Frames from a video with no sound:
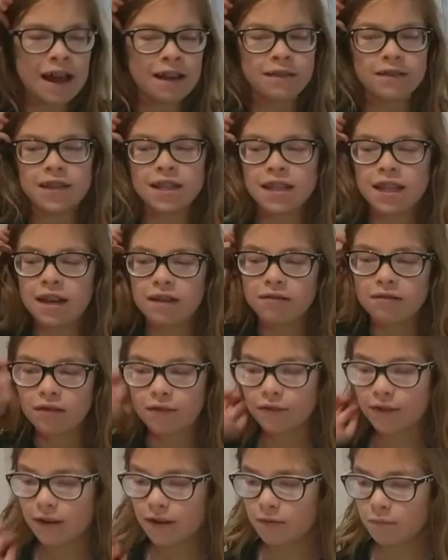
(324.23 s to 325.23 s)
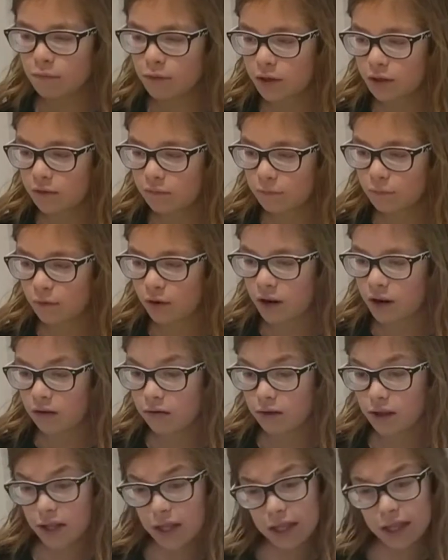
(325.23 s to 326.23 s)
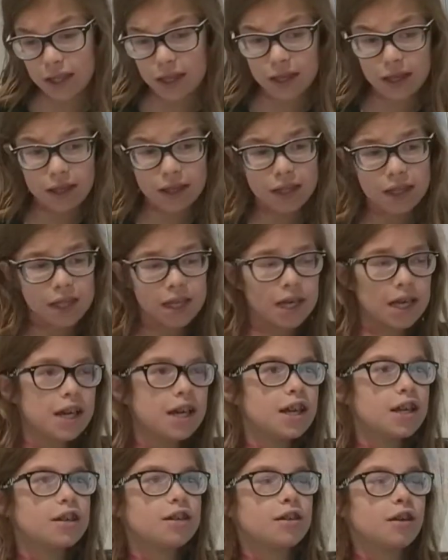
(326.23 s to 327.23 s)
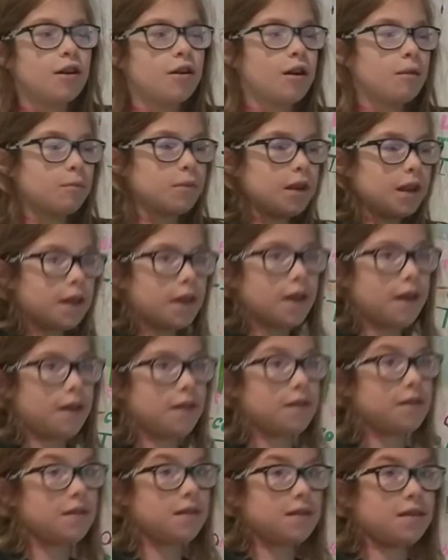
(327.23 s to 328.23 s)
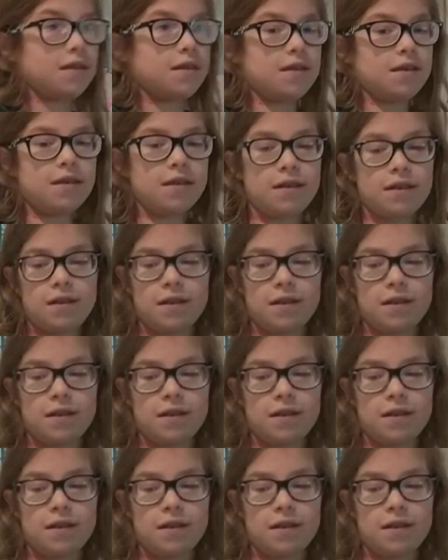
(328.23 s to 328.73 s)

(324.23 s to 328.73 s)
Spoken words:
ounces. I don't know how much 4 ounces is, so I'm gonna guess.